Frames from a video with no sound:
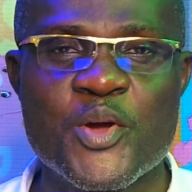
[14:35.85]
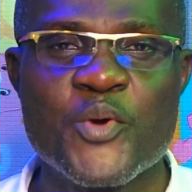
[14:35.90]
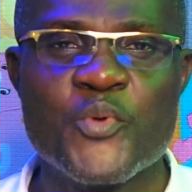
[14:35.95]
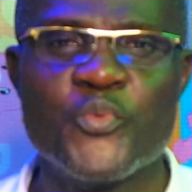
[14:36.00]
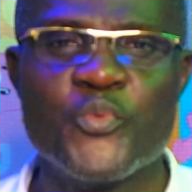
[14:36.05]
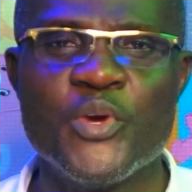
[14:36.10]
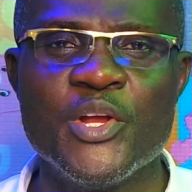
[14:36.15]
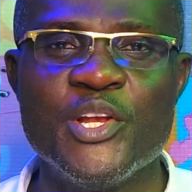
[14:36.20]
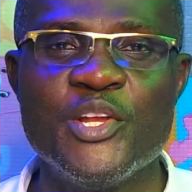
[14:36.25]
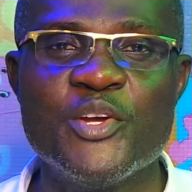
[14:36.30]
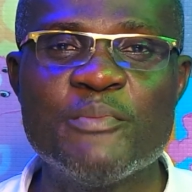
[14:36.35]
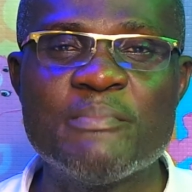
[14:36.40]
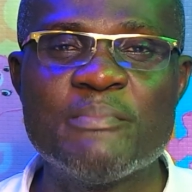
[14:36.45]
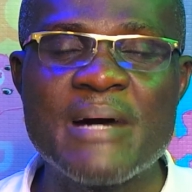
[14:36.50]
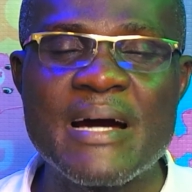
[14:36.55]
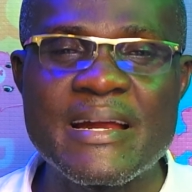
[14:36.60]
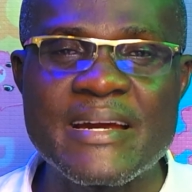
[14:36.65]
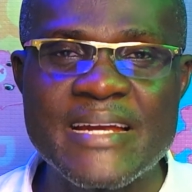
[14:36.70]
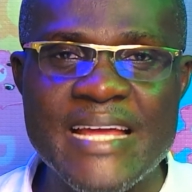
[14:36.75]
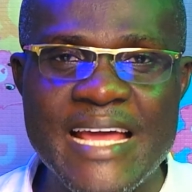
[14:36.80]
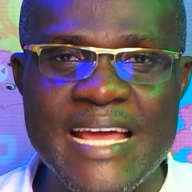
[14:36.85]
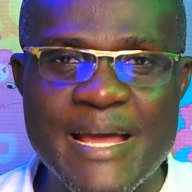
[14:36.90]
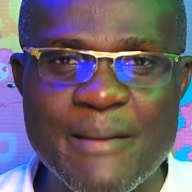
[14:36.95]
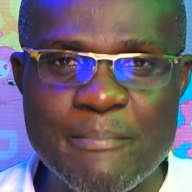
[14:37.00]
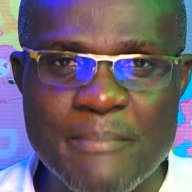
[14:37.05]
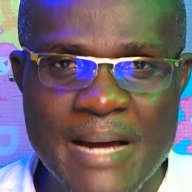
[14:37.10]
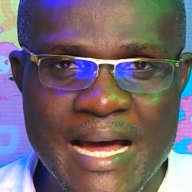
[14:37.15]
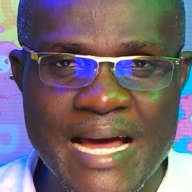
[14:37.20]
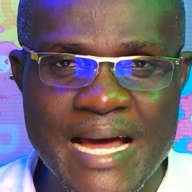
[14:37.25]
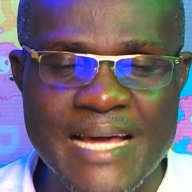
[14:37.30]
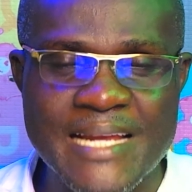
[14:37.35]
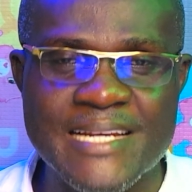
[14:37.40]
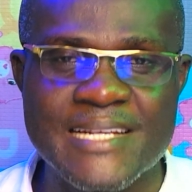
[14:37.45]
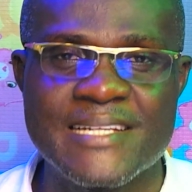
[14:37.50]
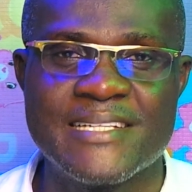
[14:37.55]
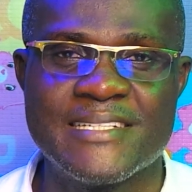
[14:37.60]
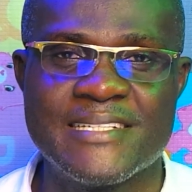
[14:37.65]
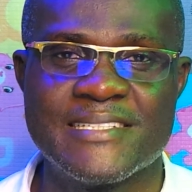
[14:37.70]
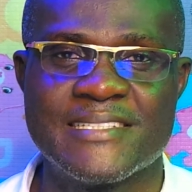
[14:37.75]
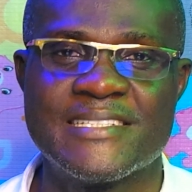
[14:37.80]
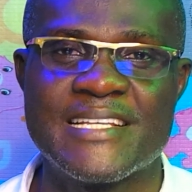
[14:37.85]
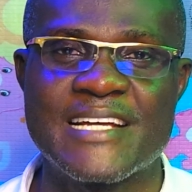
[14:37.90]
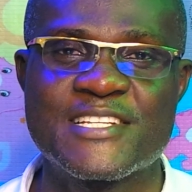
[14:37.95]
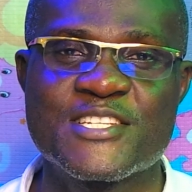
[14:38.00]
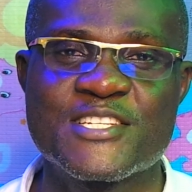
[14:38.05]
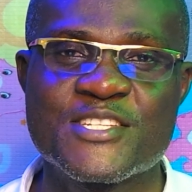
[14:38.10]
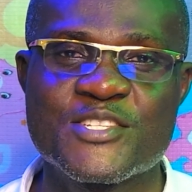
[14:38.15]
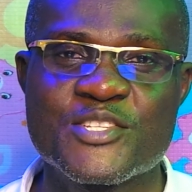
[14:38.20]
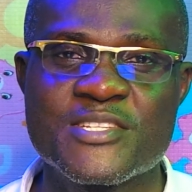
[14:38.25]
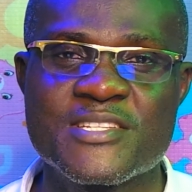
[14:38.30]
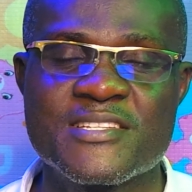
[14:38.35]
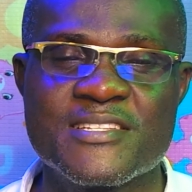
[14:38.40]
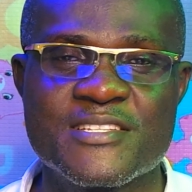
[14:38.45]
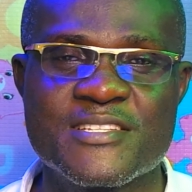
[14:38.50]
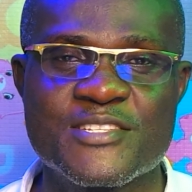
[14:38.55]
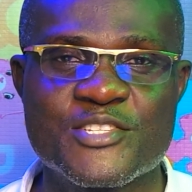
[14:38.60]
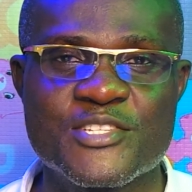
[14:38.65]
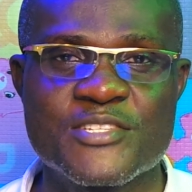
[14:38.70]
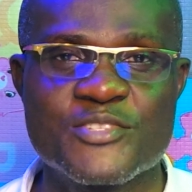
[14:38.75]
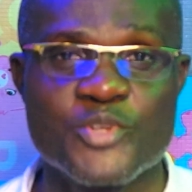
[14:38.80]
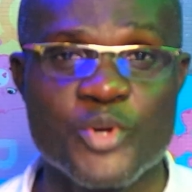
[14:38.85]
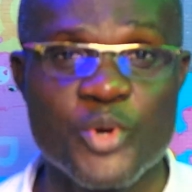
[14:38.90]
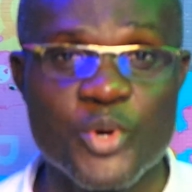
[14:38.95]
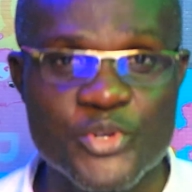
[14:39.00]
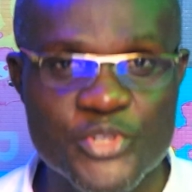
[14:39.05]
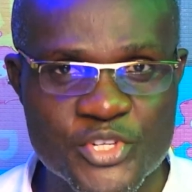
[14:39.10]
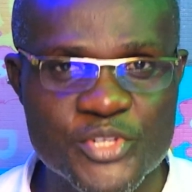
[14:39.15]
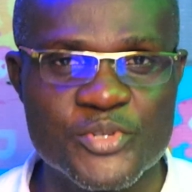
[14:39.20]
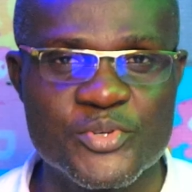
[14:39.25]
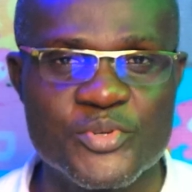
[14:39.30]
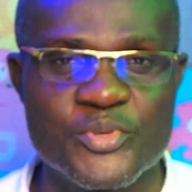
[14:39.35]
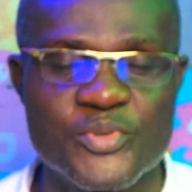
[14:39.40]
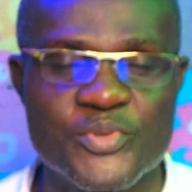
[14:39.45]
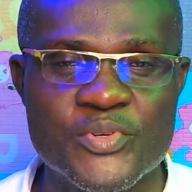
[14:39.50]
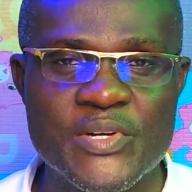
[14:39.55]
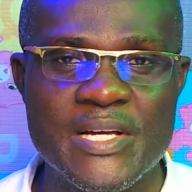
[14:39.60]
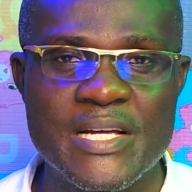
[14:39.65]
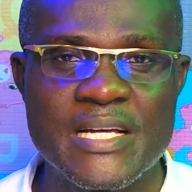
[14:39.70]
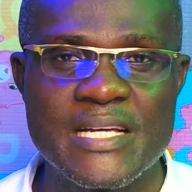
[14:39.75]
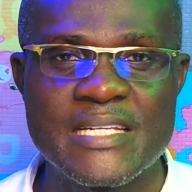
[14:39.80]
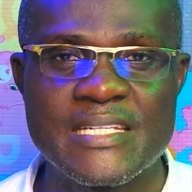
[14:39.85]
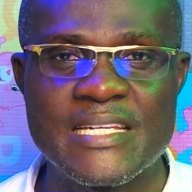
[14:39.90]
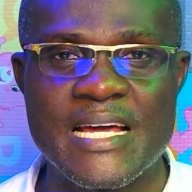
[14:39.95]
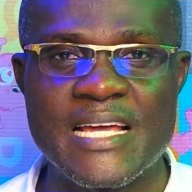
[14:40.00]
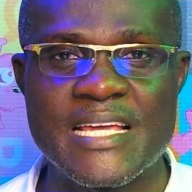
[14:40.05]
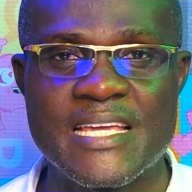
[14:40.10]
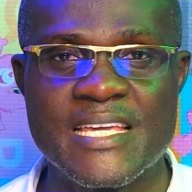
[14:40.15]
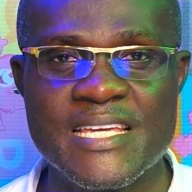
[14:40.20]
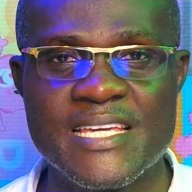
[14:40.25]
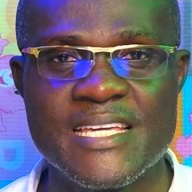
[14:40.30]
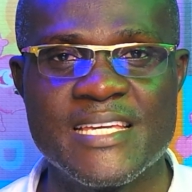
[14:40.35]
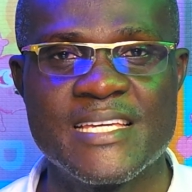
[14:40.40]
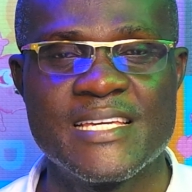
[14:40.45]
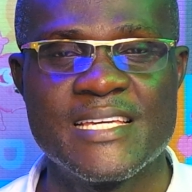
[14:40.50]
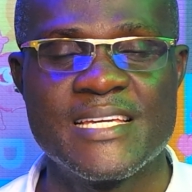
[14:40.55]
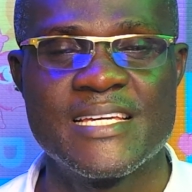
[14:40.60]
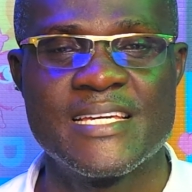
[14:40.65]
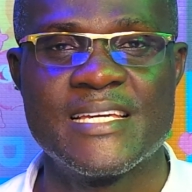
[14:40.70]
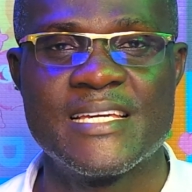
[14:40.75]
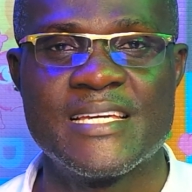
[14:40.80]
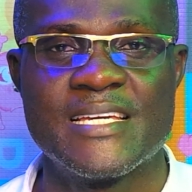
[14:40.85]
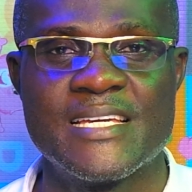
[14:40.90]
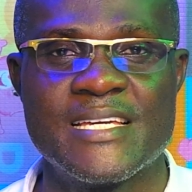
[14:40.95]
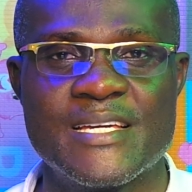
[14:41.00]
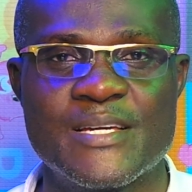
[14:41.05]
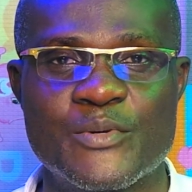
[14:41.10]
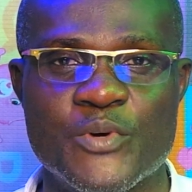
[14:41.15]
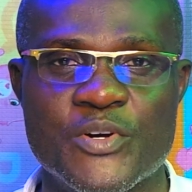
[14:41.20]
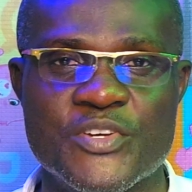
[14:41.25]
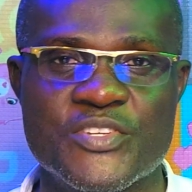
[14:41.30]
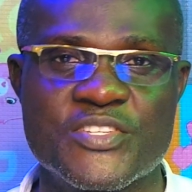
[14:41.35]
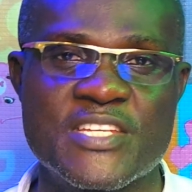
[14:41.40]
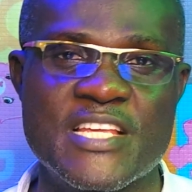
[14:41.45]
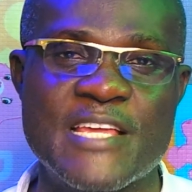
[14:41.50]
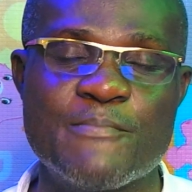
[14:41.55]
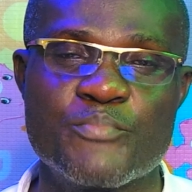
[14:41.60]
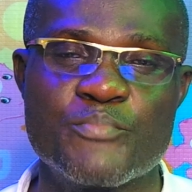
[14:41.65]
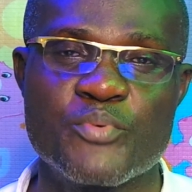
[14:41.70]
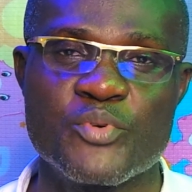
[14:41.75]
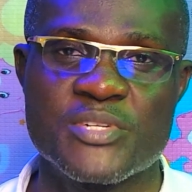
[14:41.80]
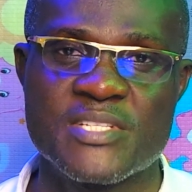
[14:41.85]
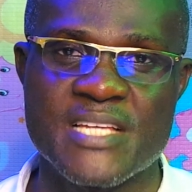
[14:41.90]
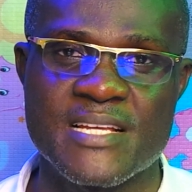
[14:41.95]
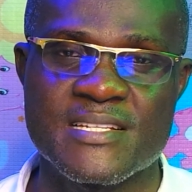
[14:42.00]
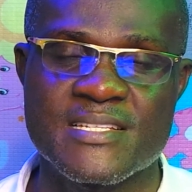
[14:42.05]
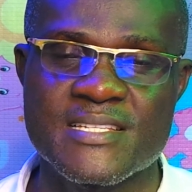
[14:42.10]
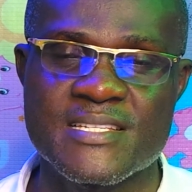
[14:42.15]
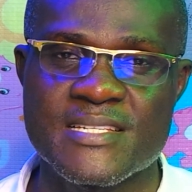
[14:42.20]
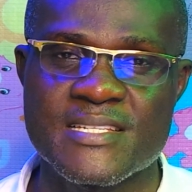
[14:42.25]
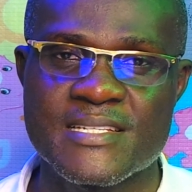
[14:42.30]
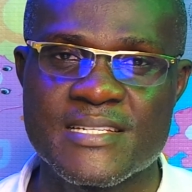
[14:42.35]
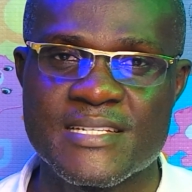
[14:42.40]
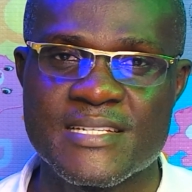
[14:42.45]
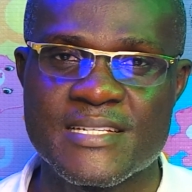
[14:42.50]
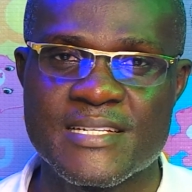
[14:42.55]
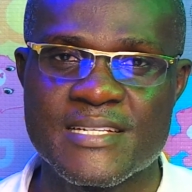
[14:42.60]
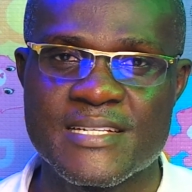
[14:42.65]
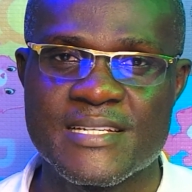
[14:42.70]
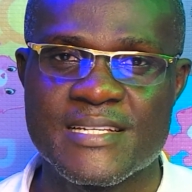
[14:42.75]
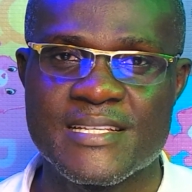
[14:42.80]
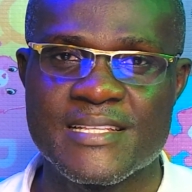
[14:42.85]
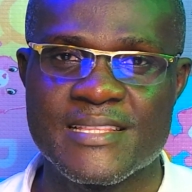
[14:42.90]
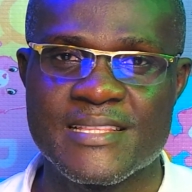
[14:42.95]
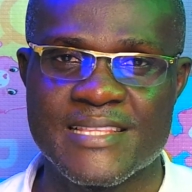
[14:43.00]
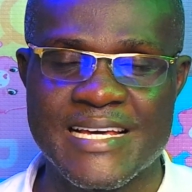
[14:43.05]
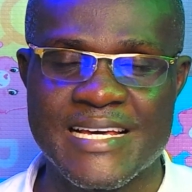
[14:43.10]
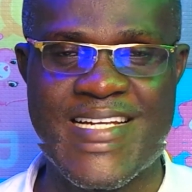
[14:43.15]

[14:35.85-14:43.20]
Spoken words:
Will you marry a man that told you that he was impotent? That is